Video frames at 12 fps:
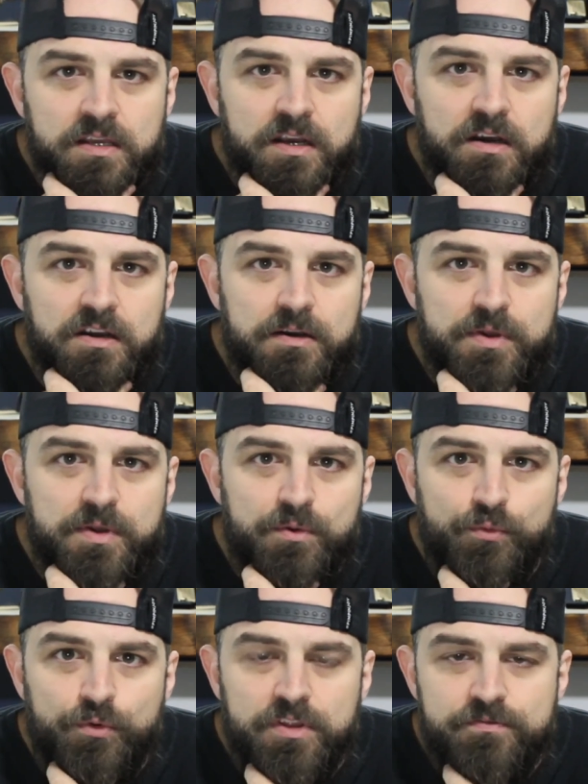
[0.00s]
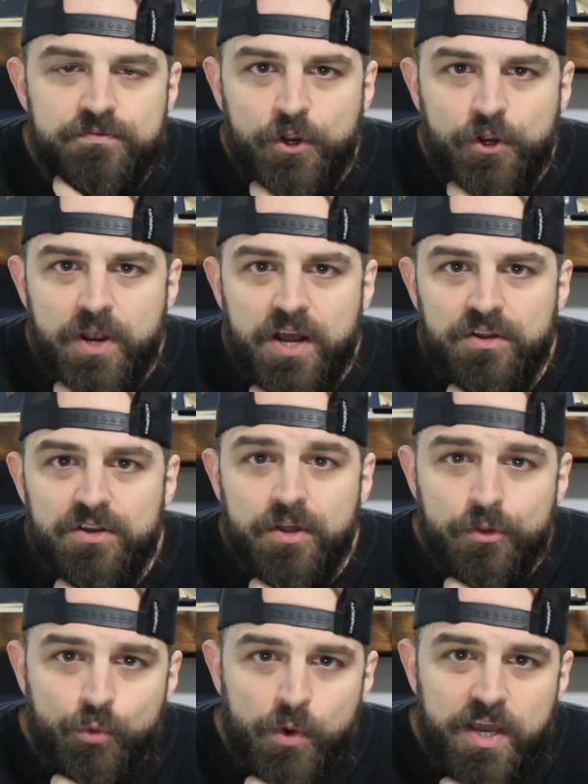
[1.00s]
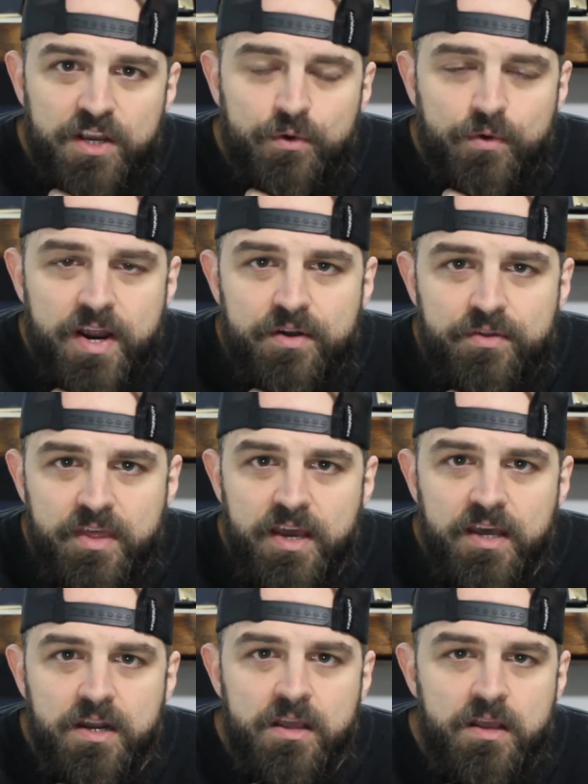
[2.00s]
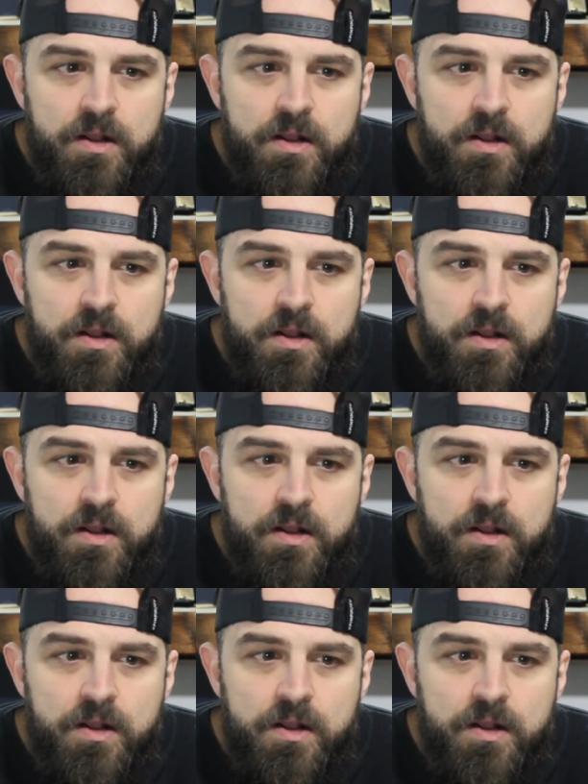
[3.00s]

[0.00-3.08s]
and really figure out another way around that,